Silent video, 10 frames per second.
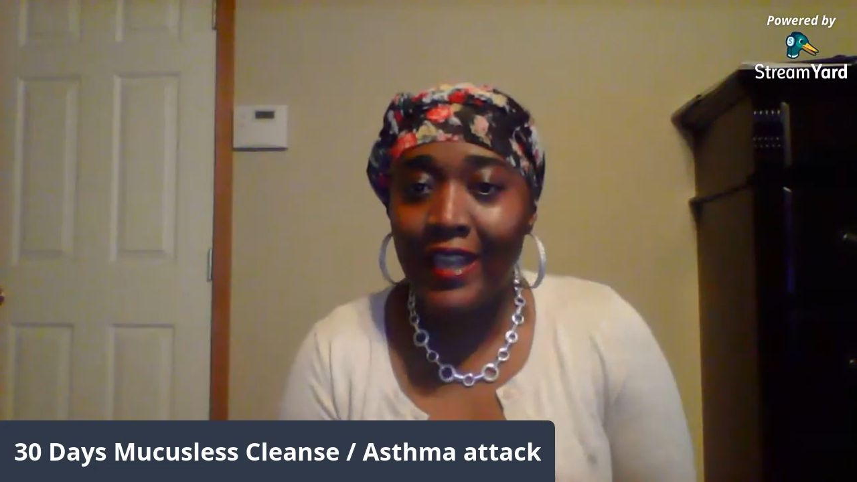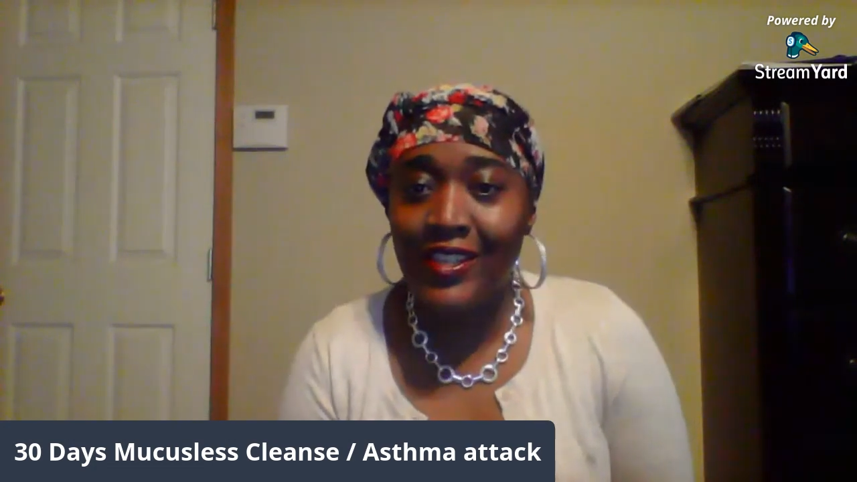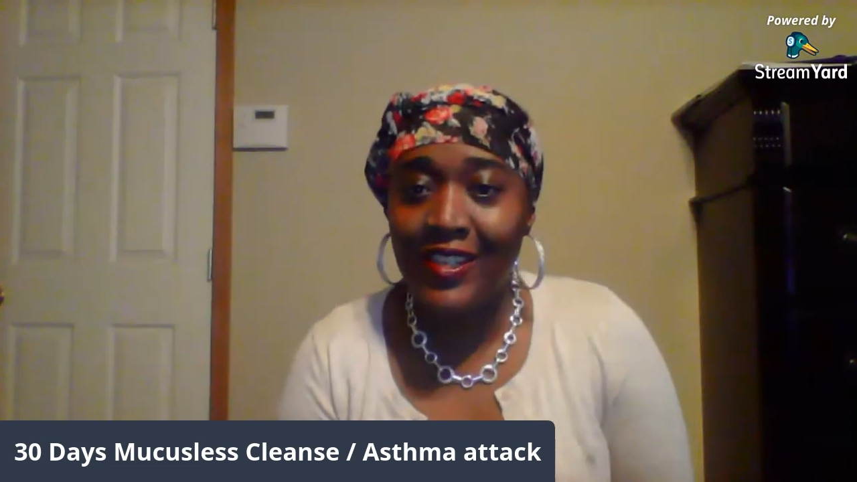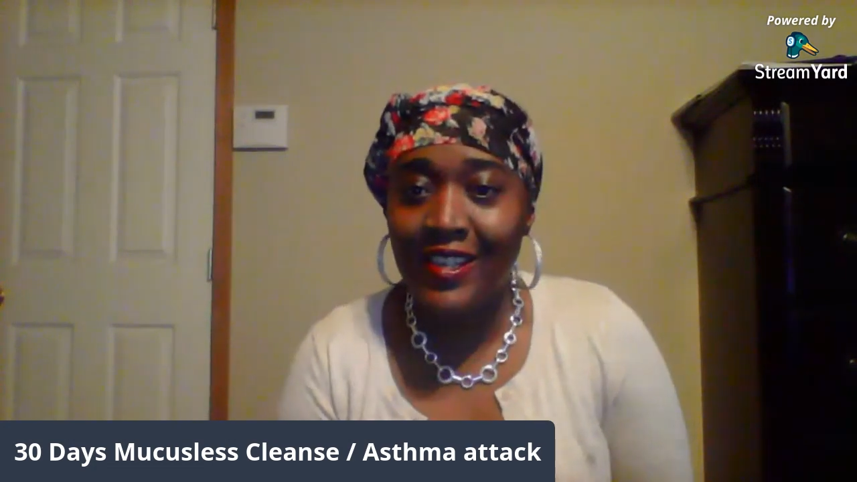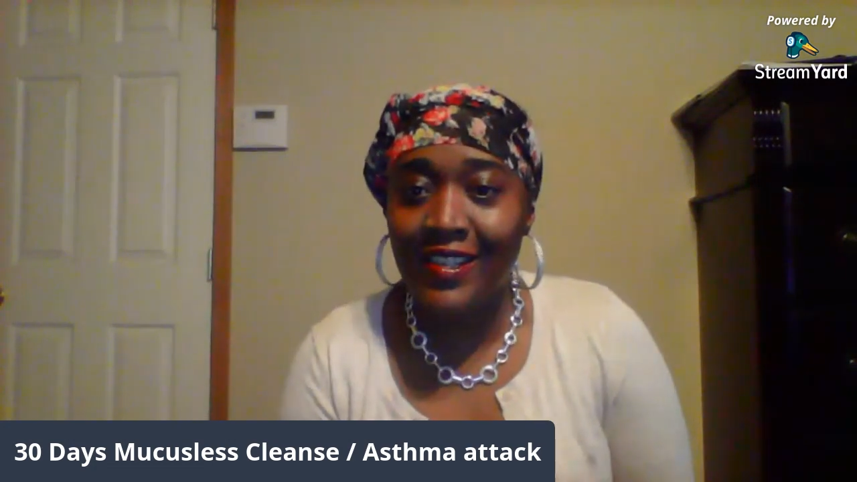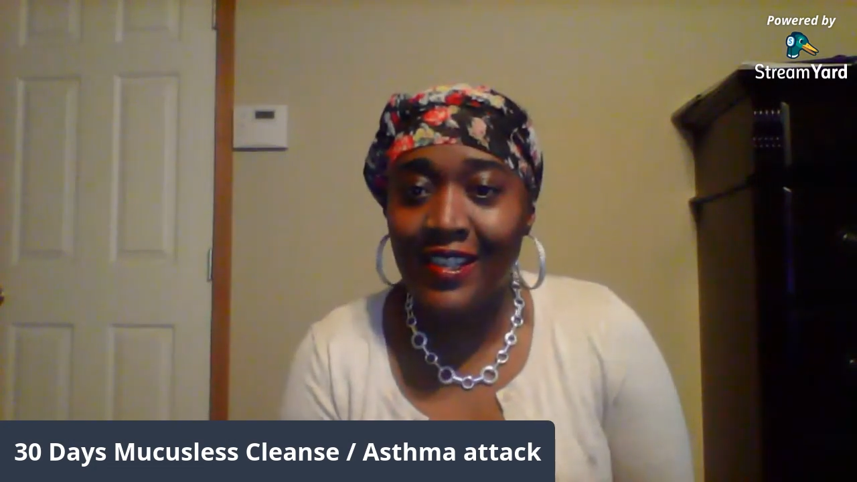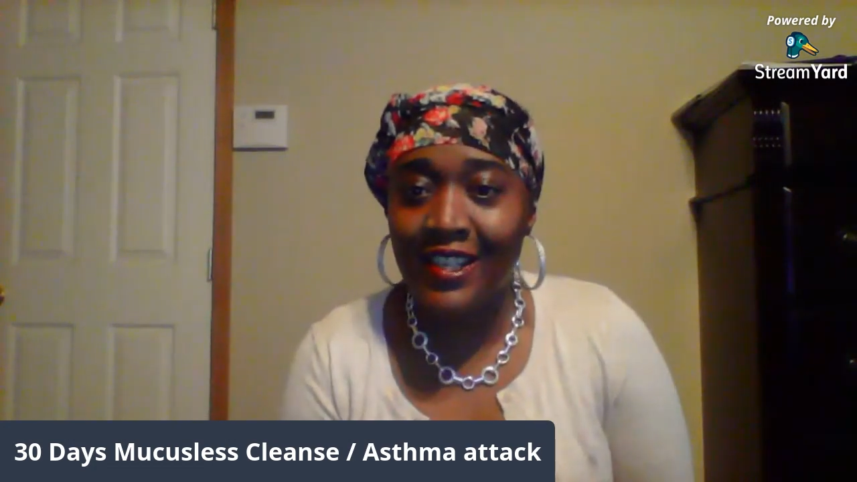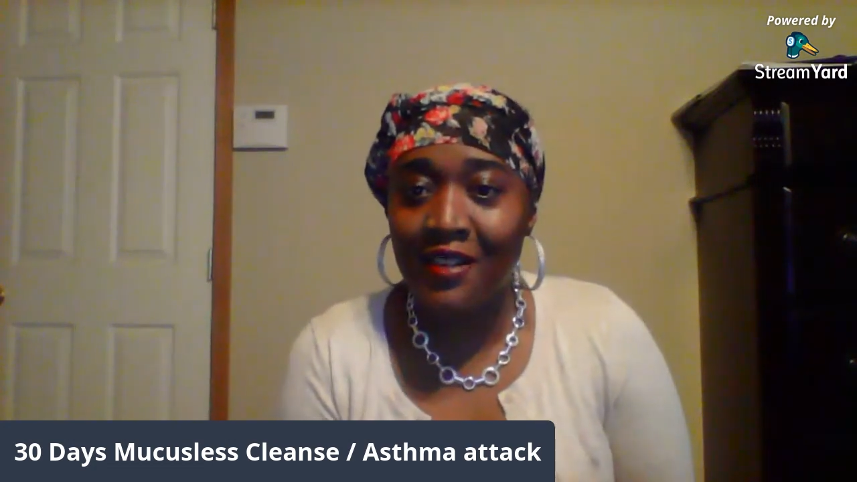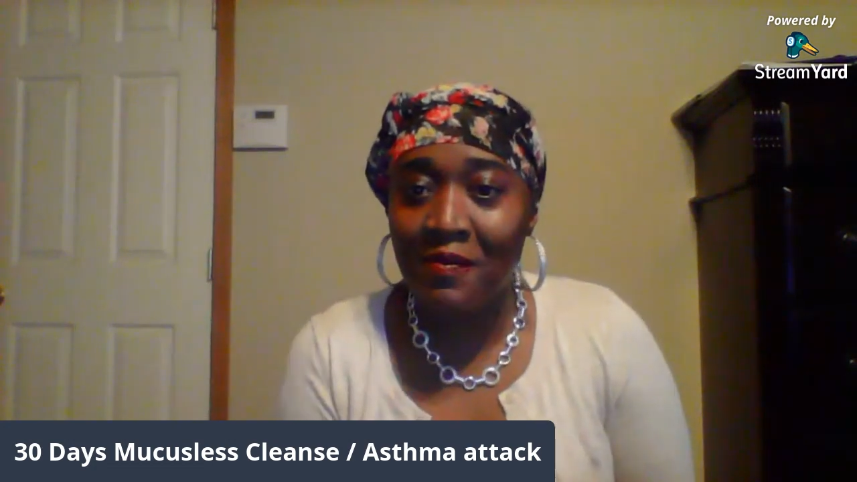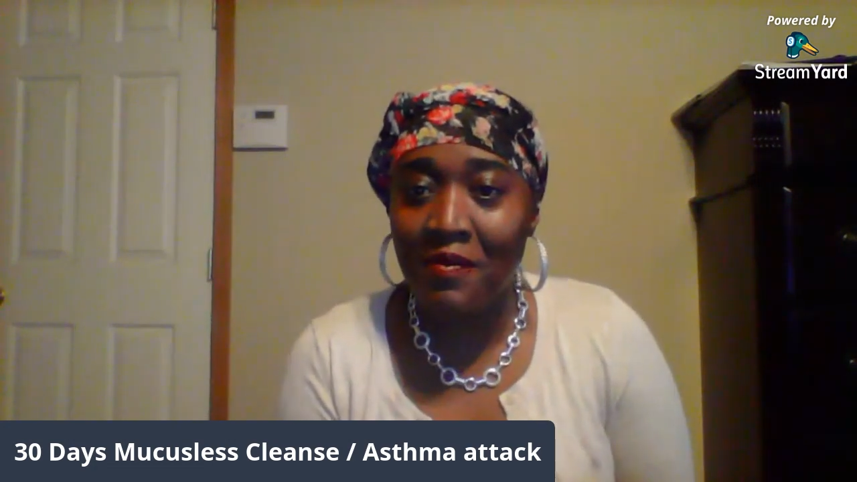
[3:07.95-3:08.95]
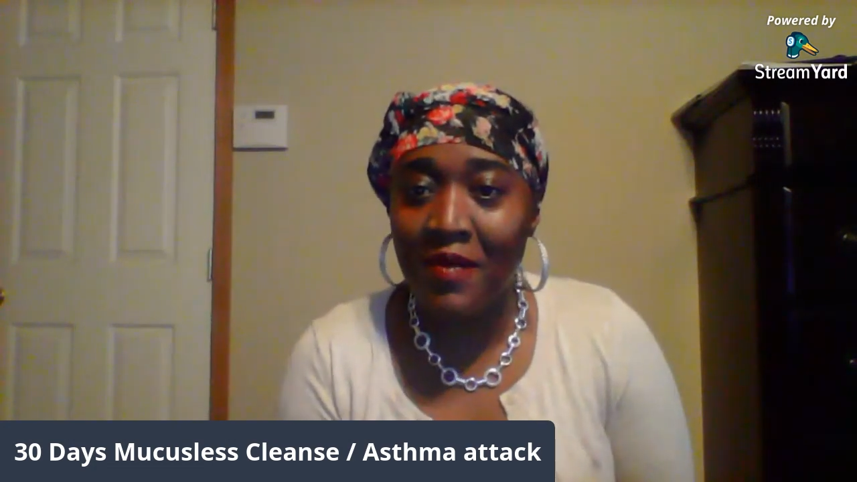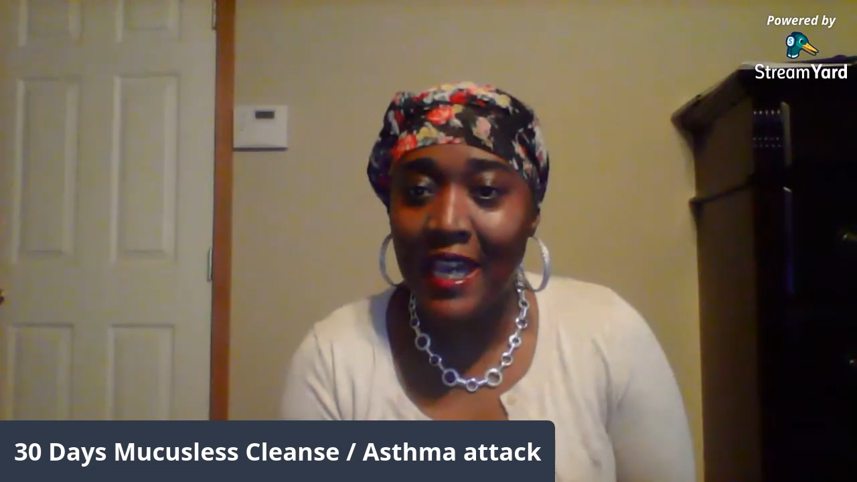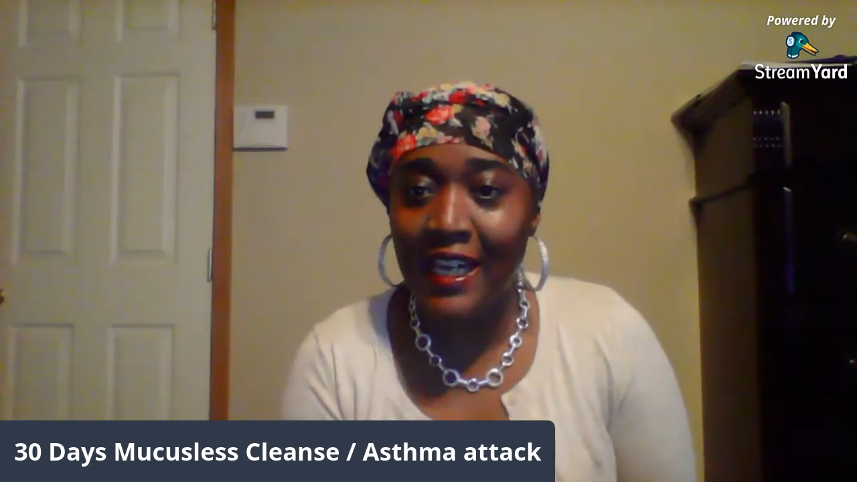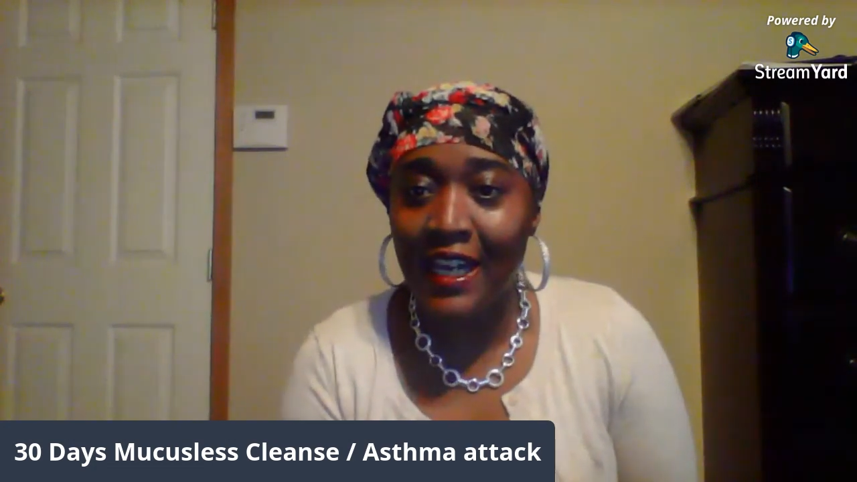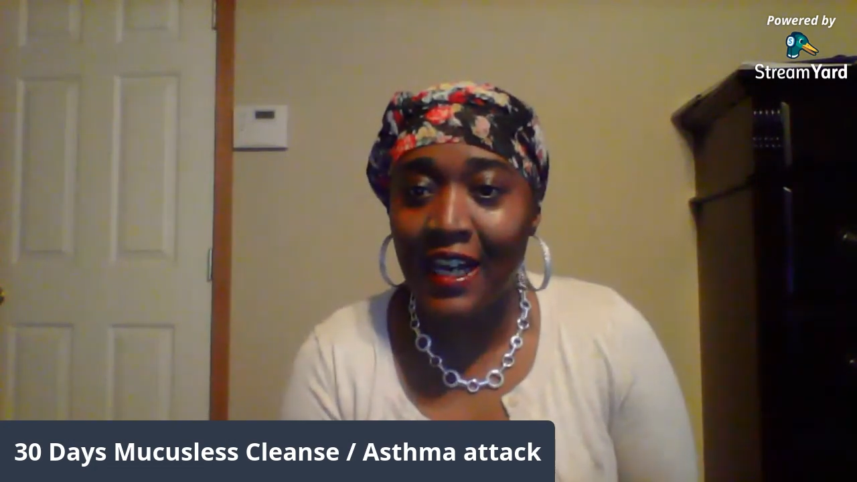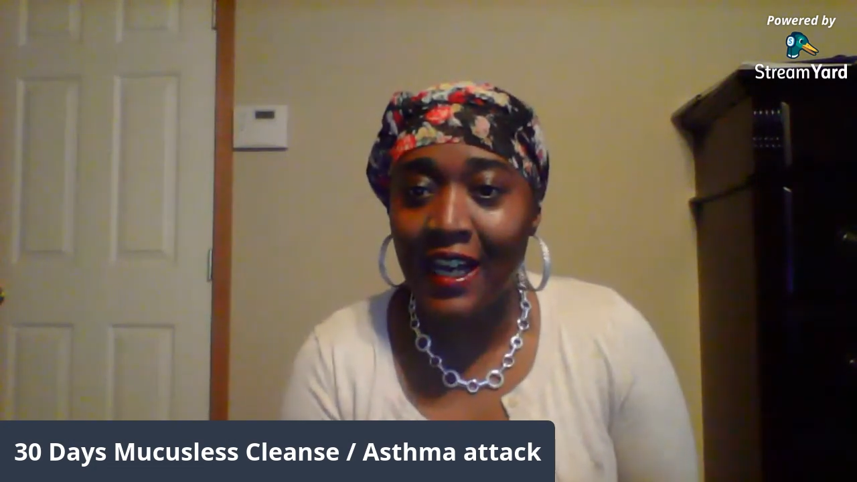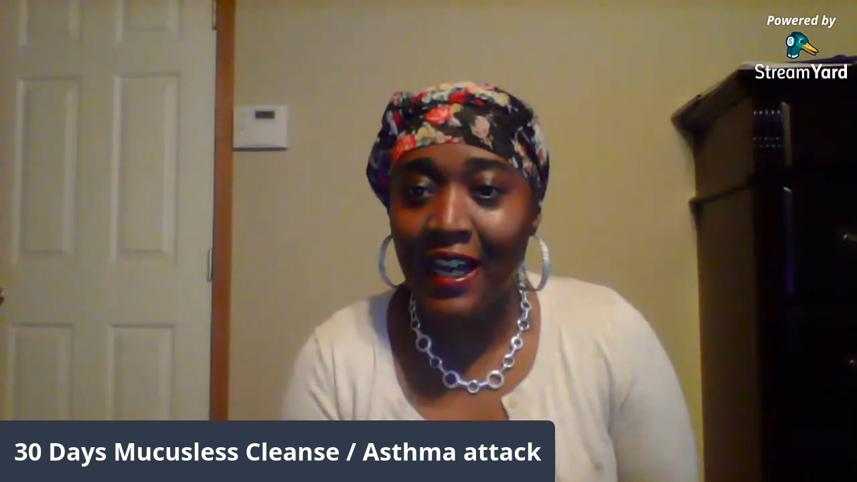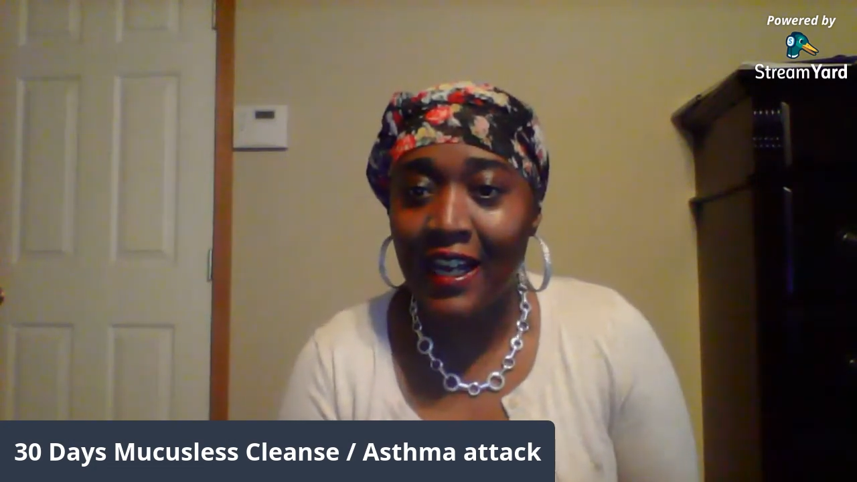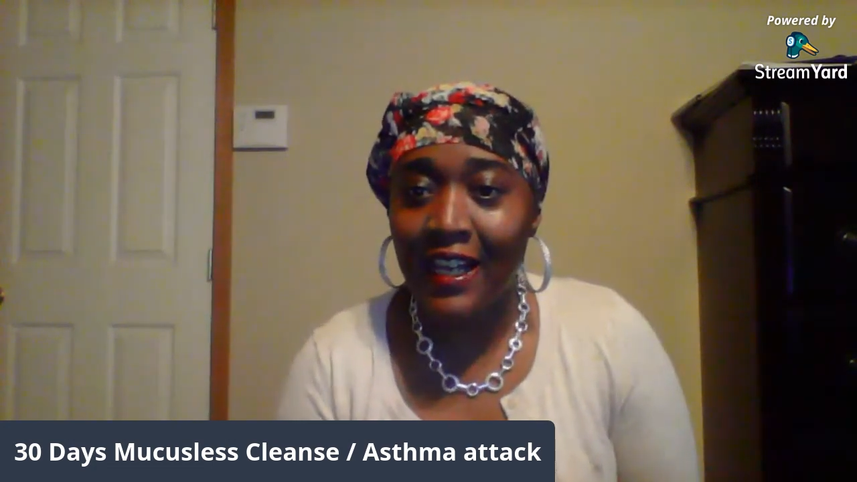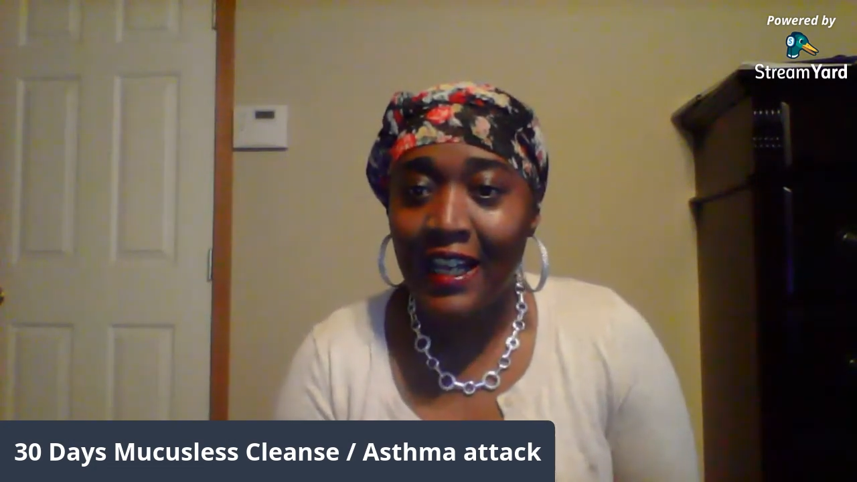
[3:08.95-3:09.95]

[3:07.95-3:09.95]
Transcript: Sister Tamika.